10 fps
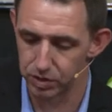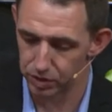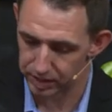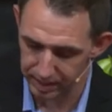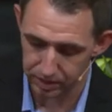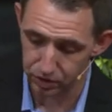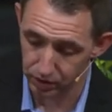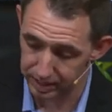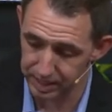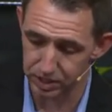to tradi-
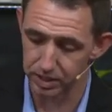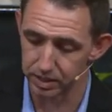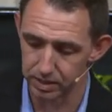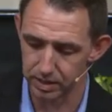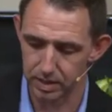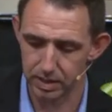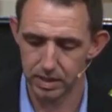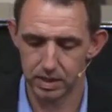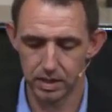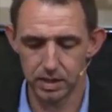tradition,
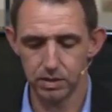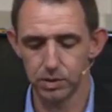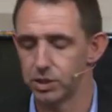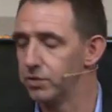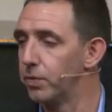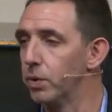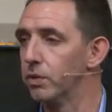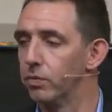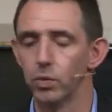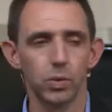which is
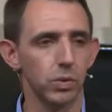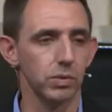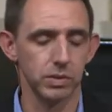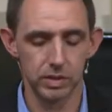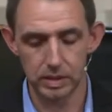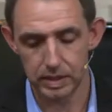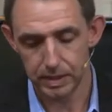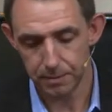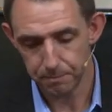full of rules